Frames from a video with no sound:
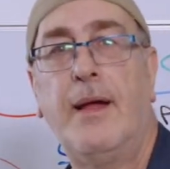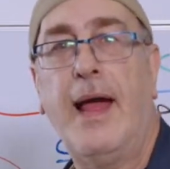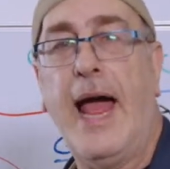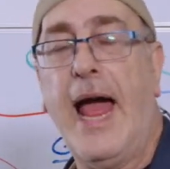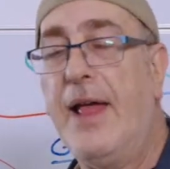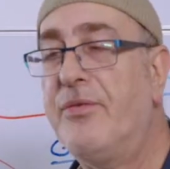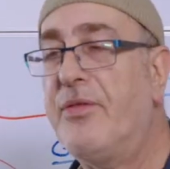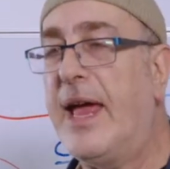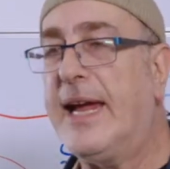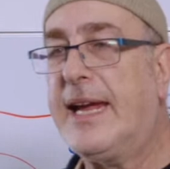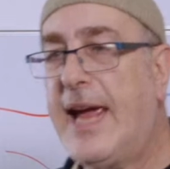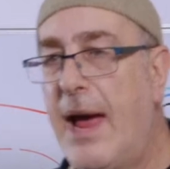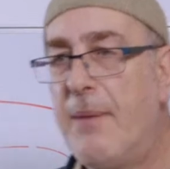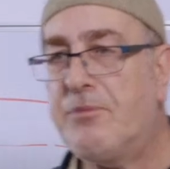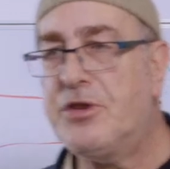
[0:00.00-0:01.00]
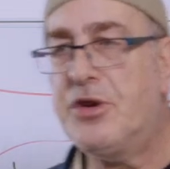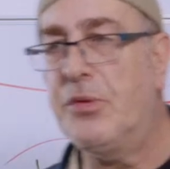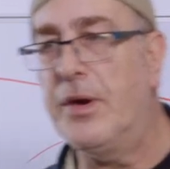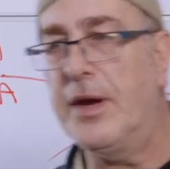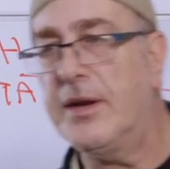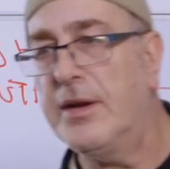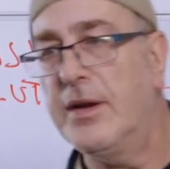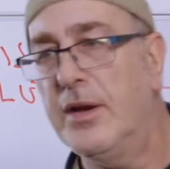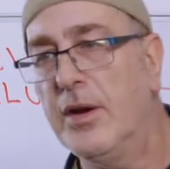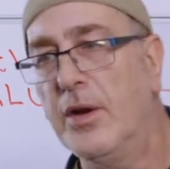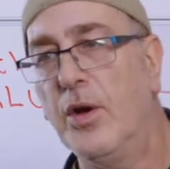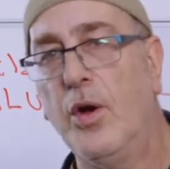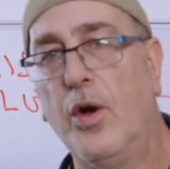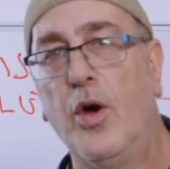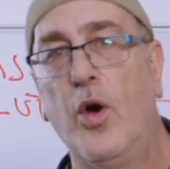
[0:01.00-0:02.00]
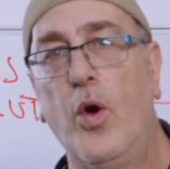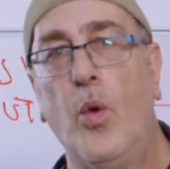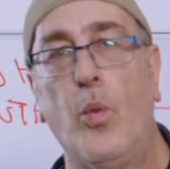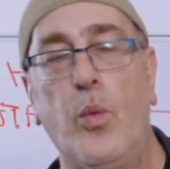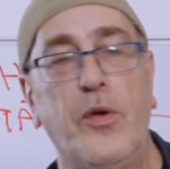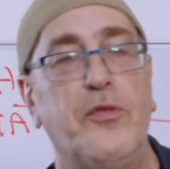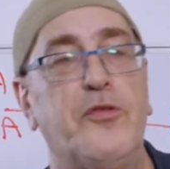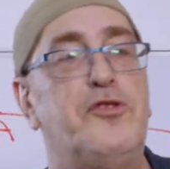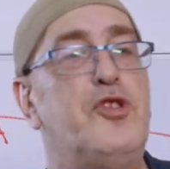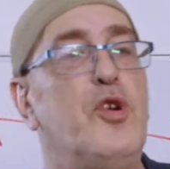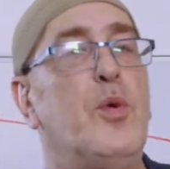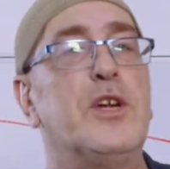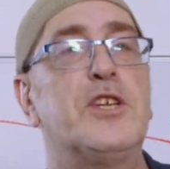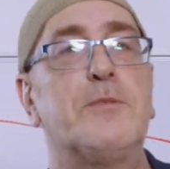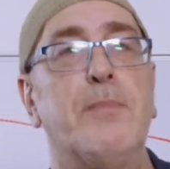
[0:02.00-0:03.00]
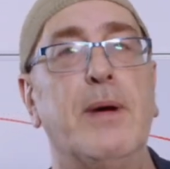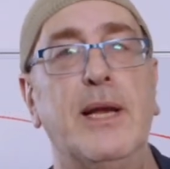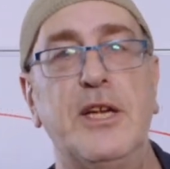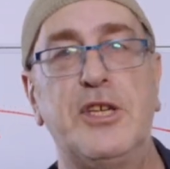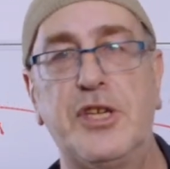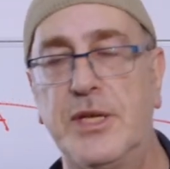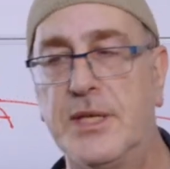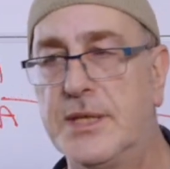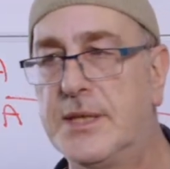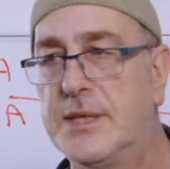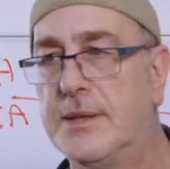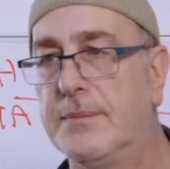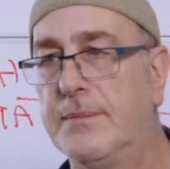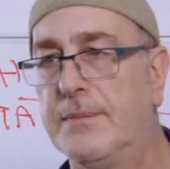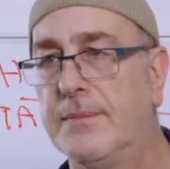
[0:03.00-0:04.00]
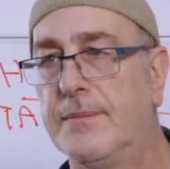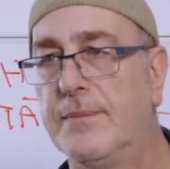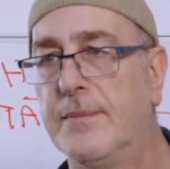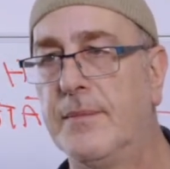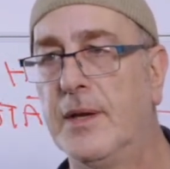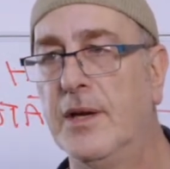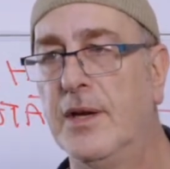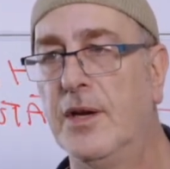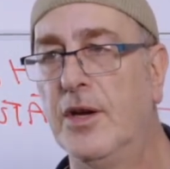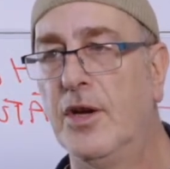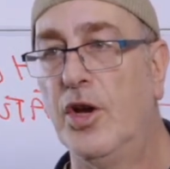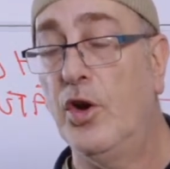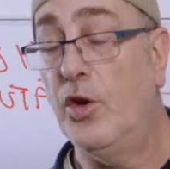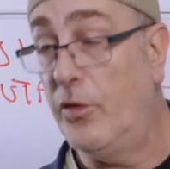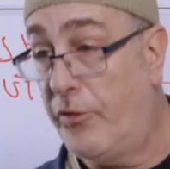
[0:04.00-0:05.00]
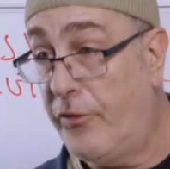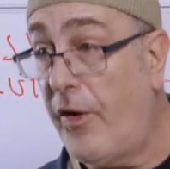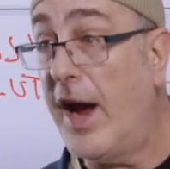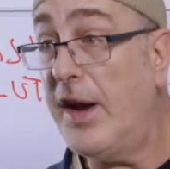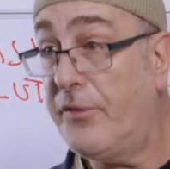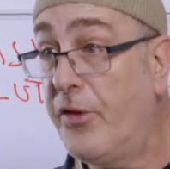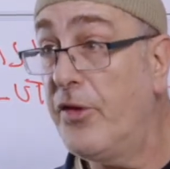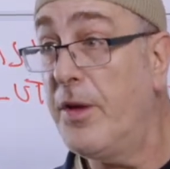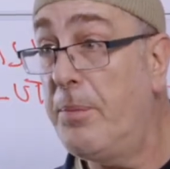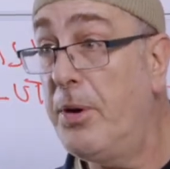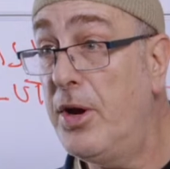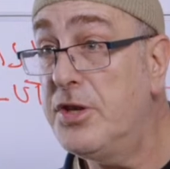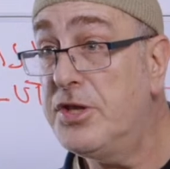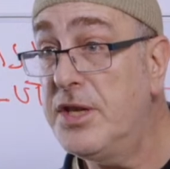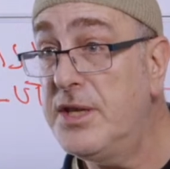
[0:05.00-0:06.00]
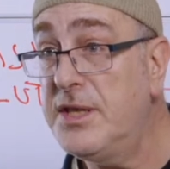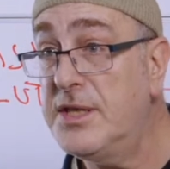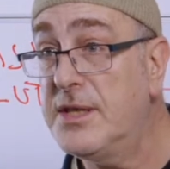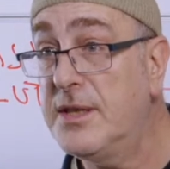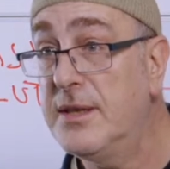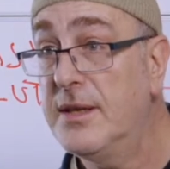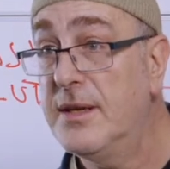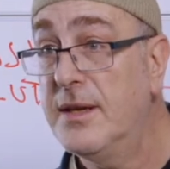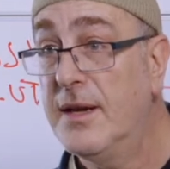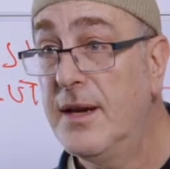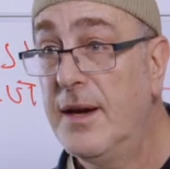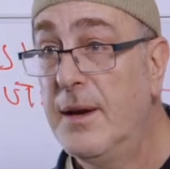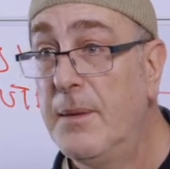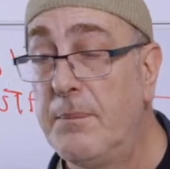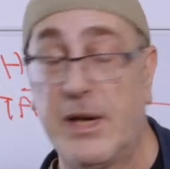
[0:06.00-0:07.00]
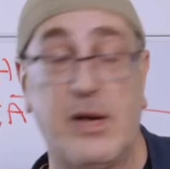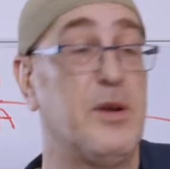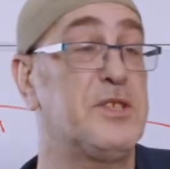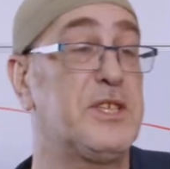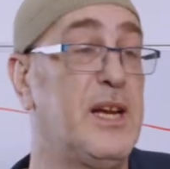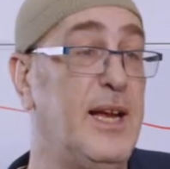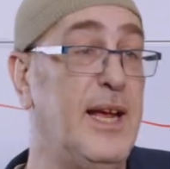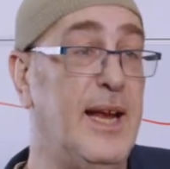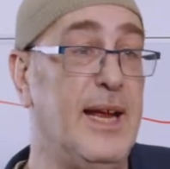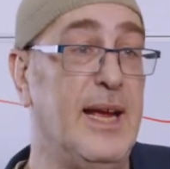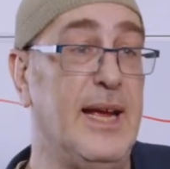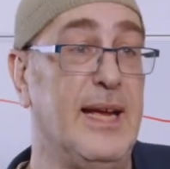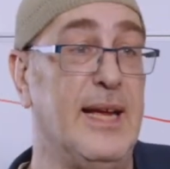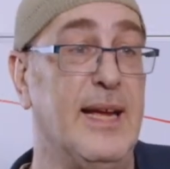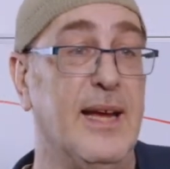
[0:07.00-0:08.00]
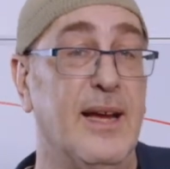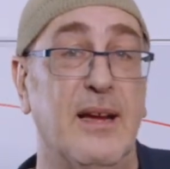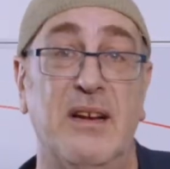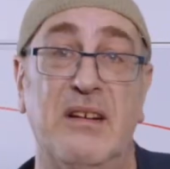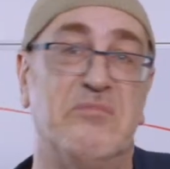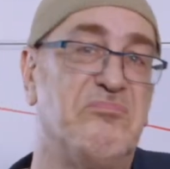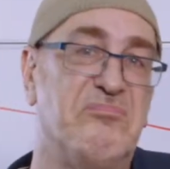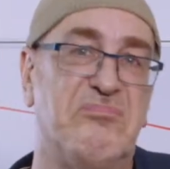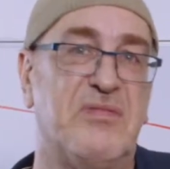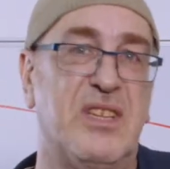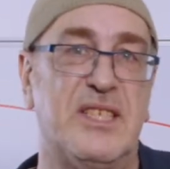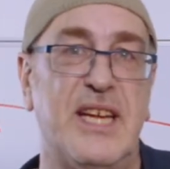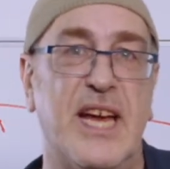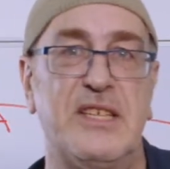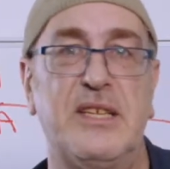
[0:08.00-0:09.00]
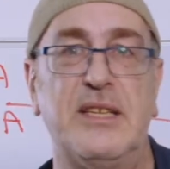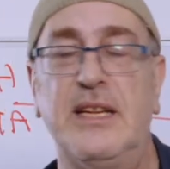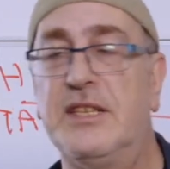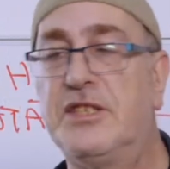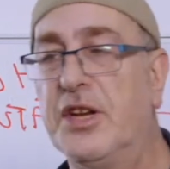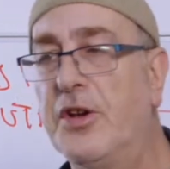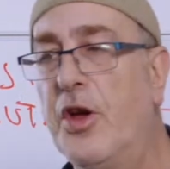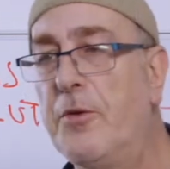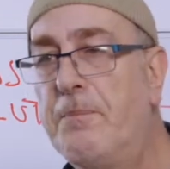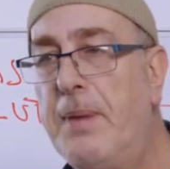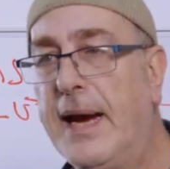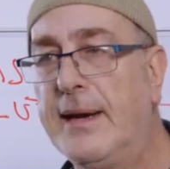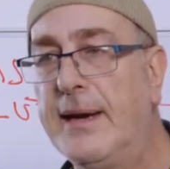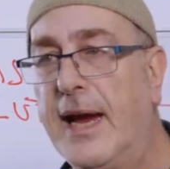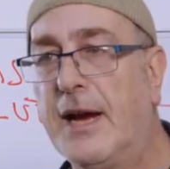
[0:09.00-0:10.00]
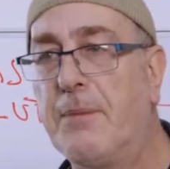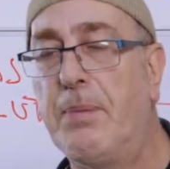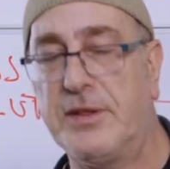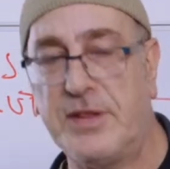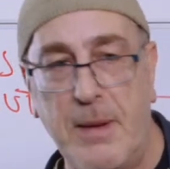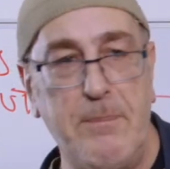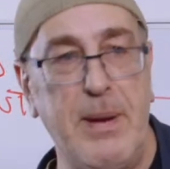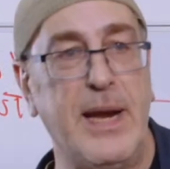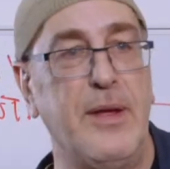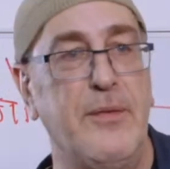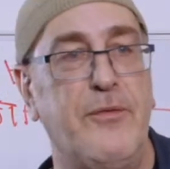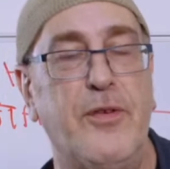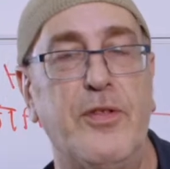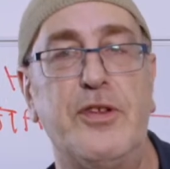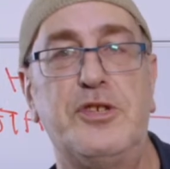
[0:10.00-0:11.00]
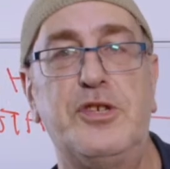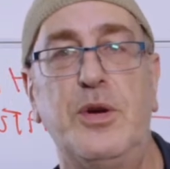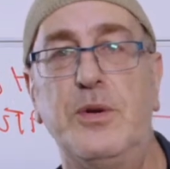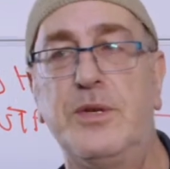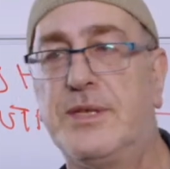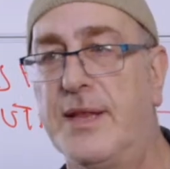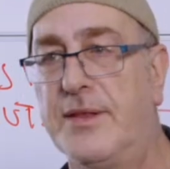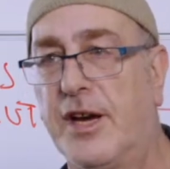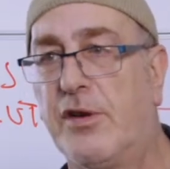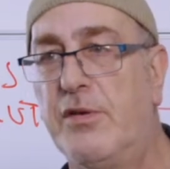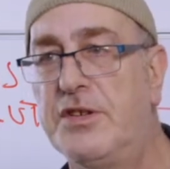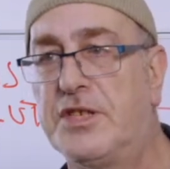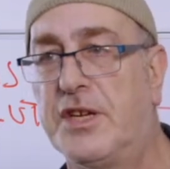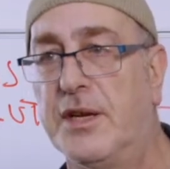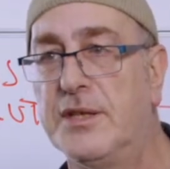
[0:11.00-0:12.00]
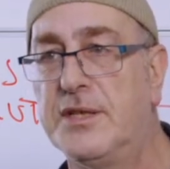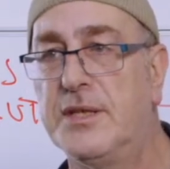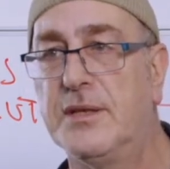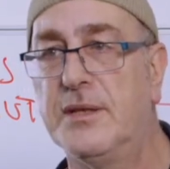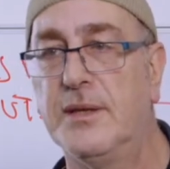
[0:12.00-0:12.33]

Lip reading: and they capture it with Jewish militias who fight for the Persians, because clearly the Sassanids are no picnic, but they're better for the Jews than the Christians.